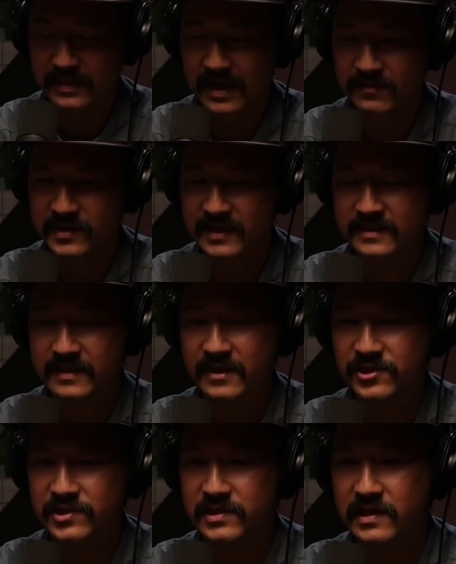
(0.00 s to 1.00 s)
at the advertising
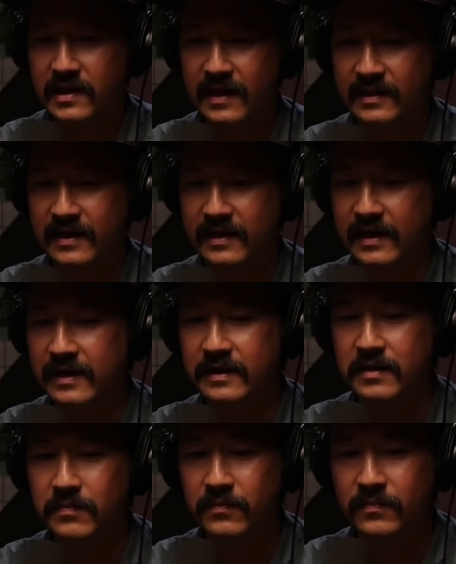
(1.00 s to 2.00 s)
agency, I like hit
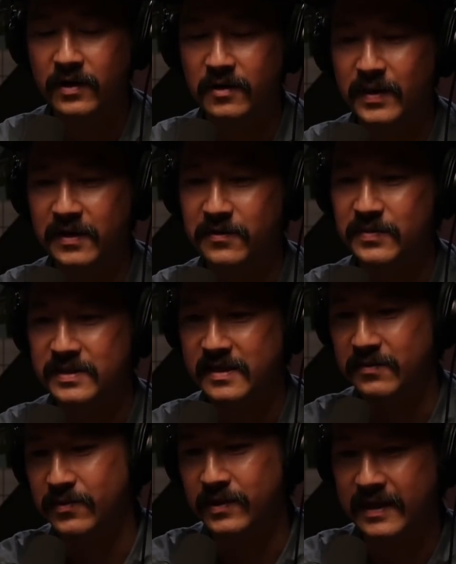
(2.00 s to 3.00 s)
up all my homies
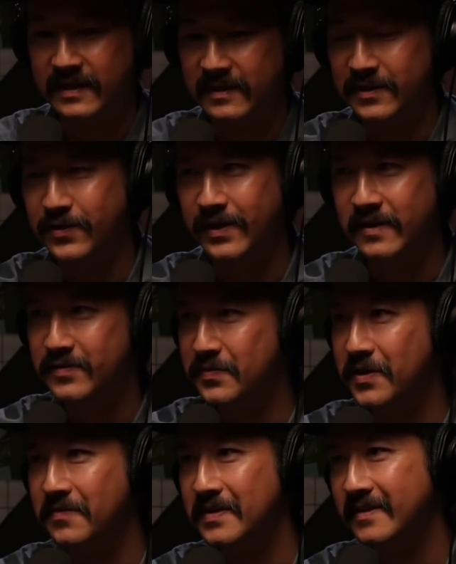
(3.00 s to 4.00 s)
that were like in the creative
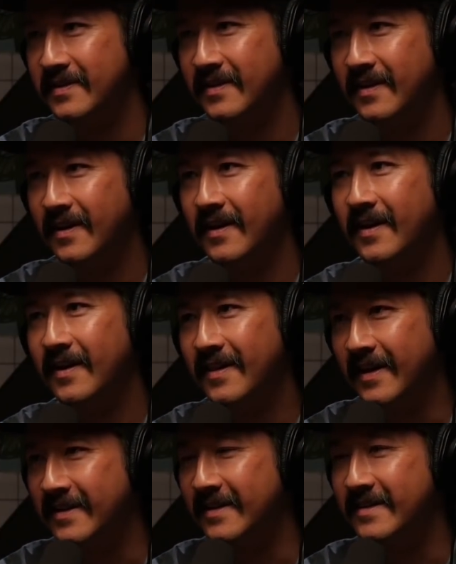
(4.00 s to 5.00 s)
departments,
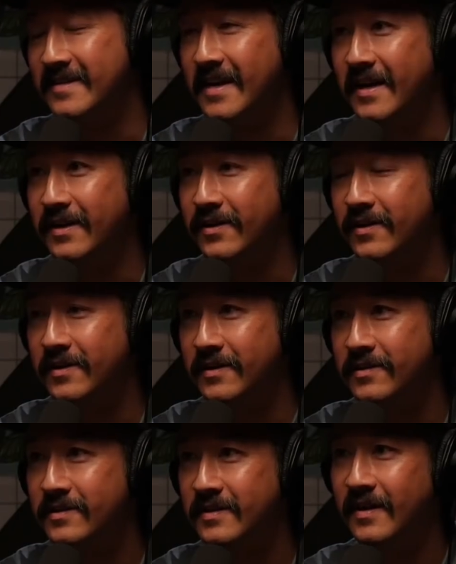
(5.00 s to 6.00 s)
like the
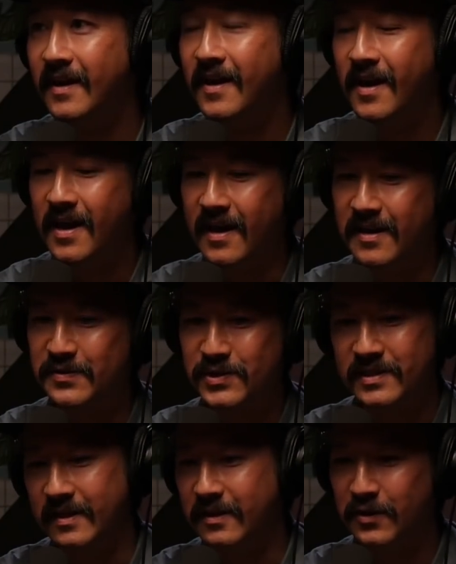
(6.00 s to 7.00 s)
designers. And I was
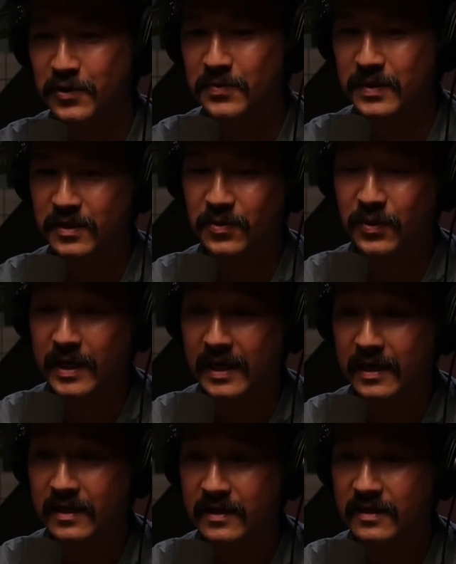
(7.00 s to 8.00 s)
just like, yo, I'm gonna
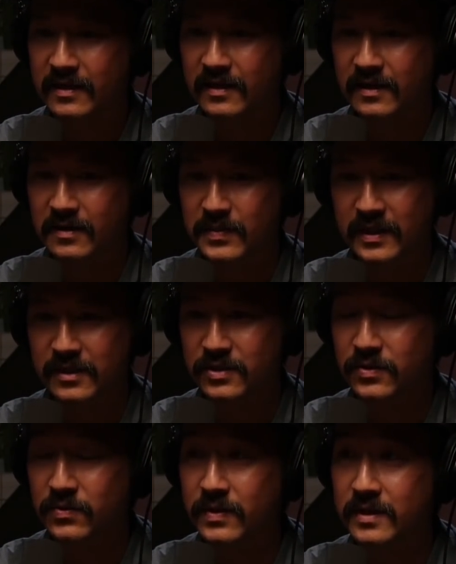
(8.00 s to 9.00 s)
quit um, in like
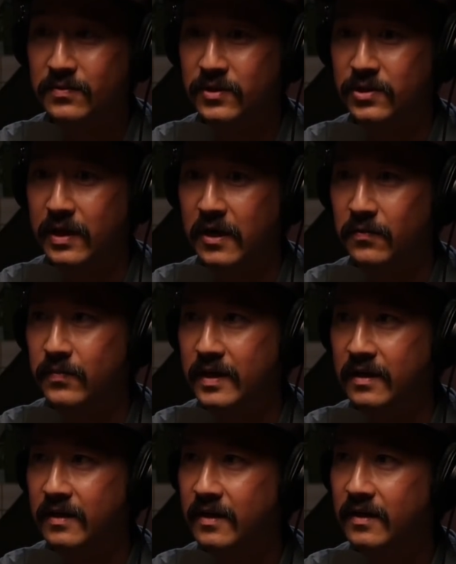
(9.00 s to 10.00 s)
two weeks. Would you help
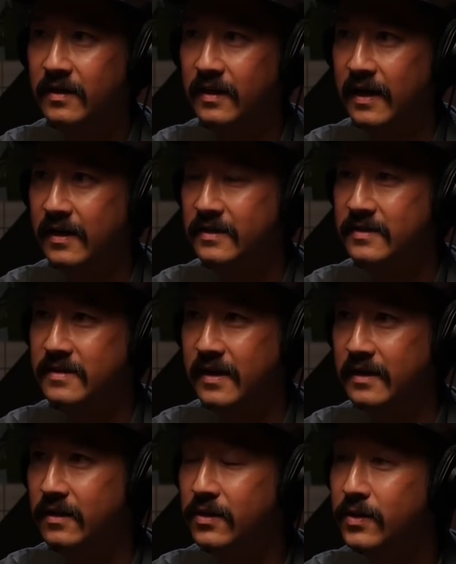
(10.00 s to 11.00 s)
me like
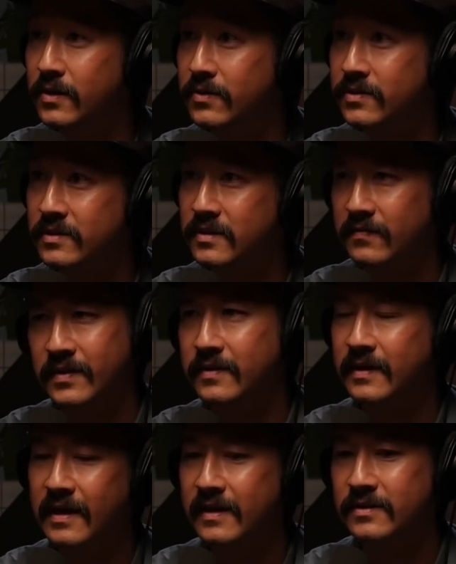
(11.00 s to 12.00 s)
design logos and stuff? And they're
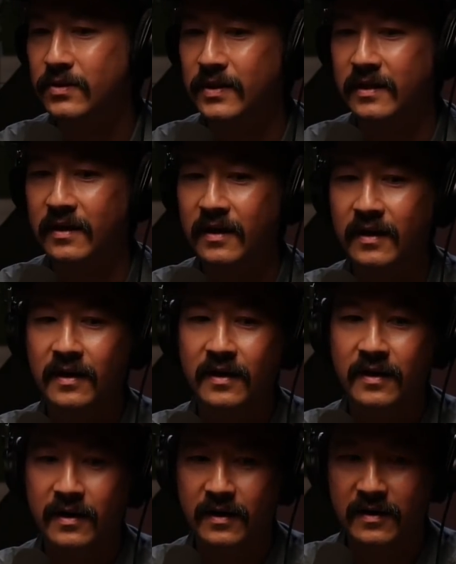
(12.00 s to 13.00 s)
like, yeah. So like,
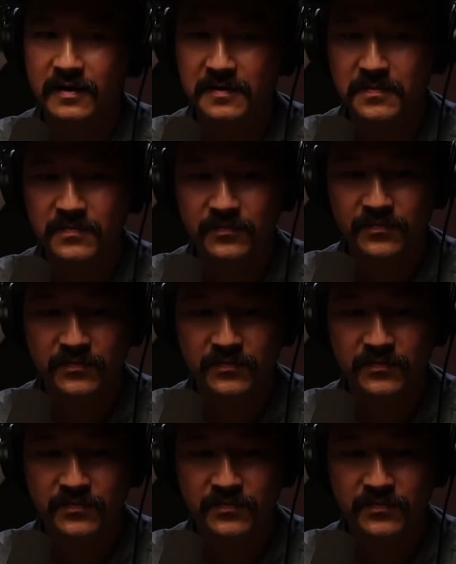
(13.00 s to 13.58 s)
um,